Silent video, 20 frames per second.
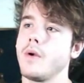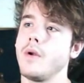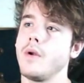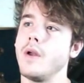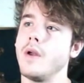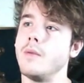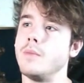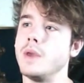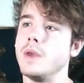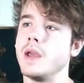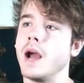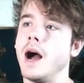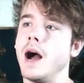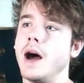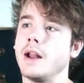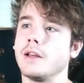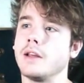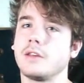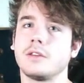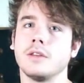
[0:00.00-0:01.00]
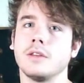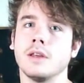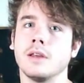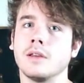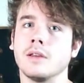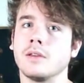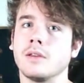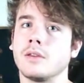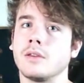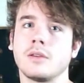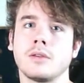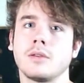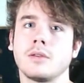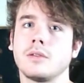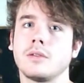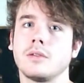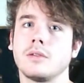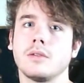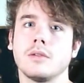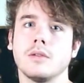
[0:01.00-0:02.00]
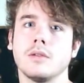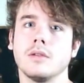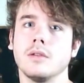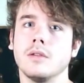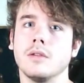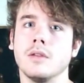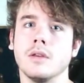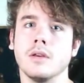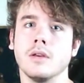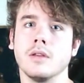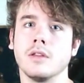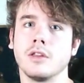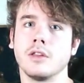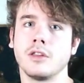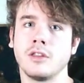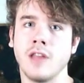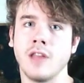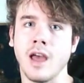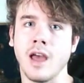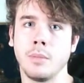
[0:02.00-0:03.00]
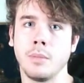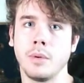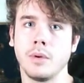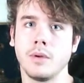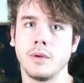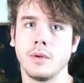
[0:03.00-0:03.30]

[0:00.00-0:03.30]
And being honest is the step.